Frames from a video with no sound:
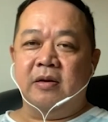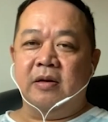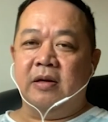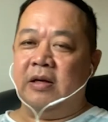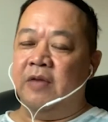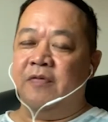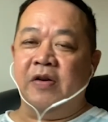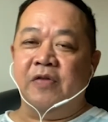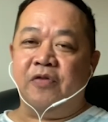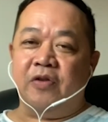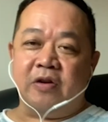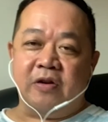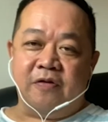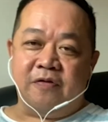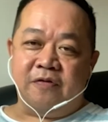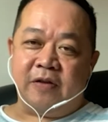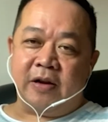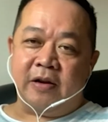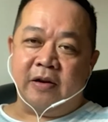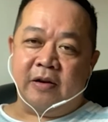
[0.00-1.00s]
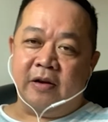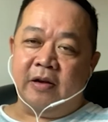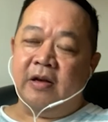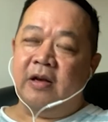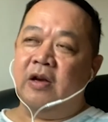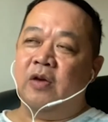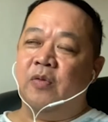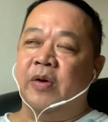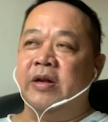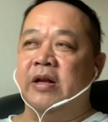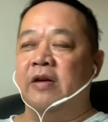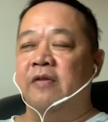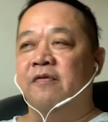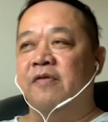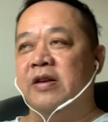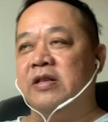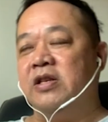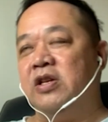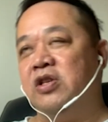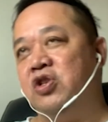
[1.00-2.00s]
Even for the fund, when they
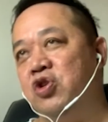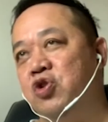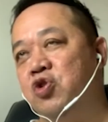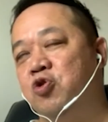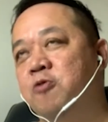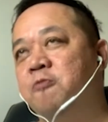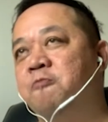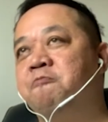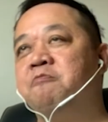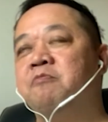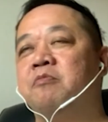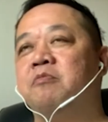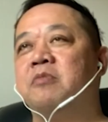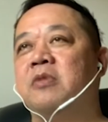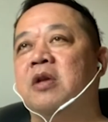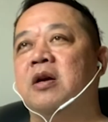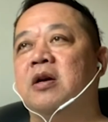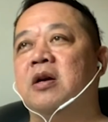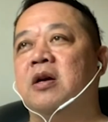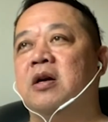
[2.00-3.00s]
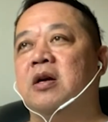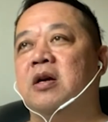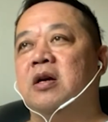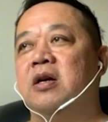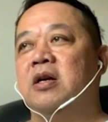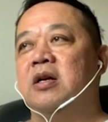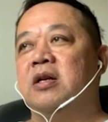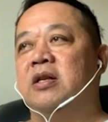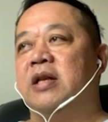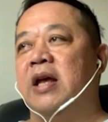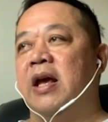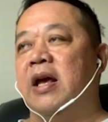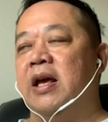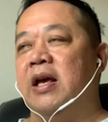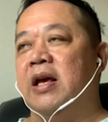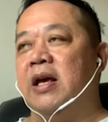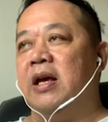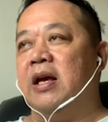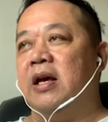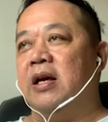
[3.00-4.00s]
invest in you,
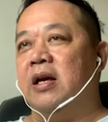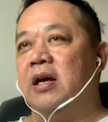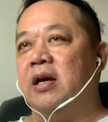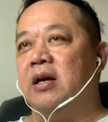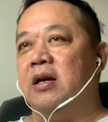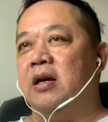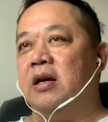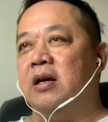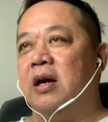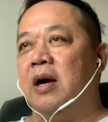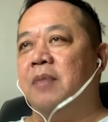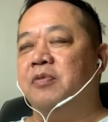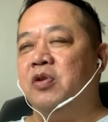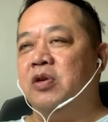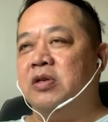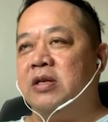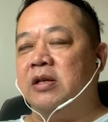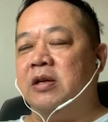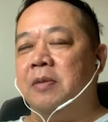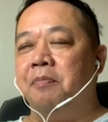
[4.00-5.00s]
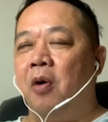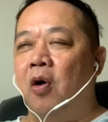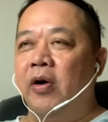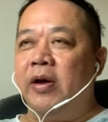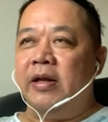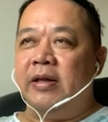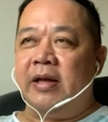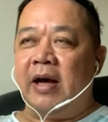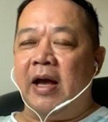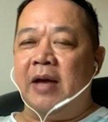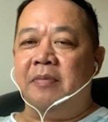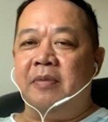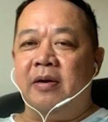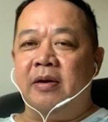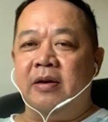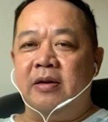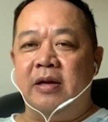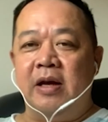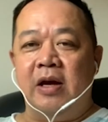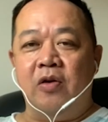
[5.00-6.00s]
they, up to a certain point in
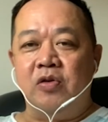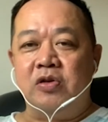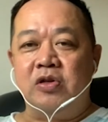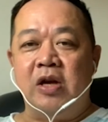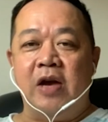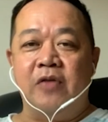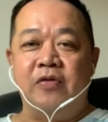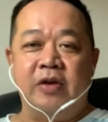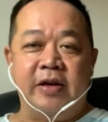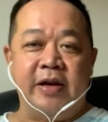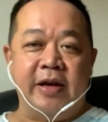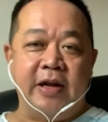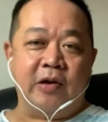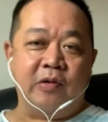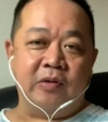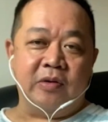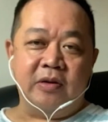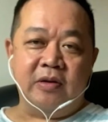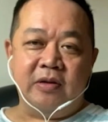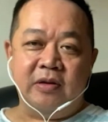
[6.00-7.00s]
time, they also have to get out.